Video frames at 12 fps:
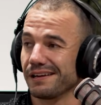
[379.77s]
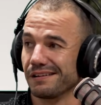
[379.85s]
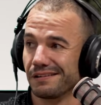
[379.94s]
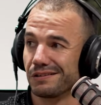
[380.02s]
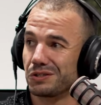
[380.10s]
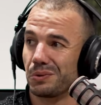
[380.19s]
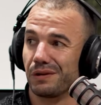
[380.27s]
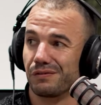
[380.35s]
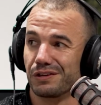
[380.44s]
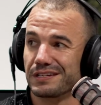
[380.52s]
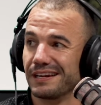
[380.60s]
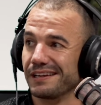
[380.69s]
and twelve
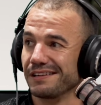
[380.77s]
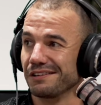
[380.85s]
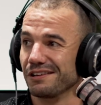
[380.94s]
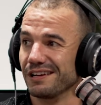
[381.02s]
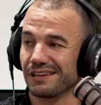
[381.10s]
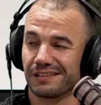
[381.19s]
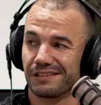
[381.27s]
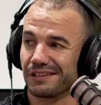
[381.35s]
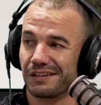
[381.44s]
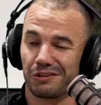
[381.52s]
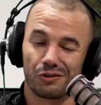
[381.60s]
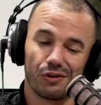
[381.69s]
years later, you like
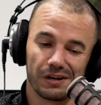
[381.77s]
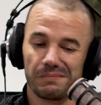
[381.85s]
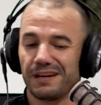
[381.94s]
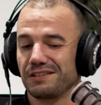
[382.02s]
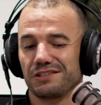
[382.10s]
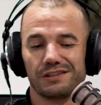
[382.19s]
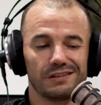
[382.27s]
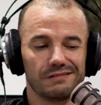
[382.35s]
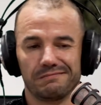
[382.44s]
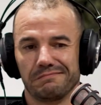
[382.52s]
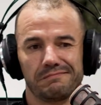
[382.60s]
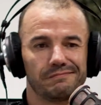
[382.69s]
you can't imagine
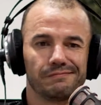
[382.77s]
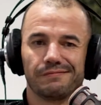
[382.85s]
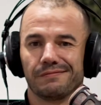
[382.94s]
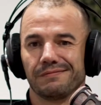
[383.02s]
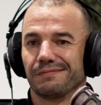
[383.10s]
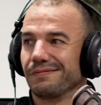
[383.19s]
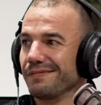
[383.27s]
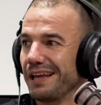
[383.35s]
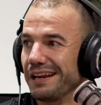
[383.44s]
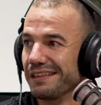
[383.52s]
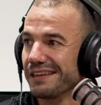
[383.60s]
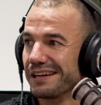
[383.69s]

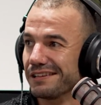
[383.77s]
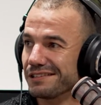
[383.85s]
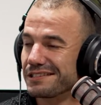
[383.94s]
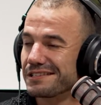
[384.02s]
anything else.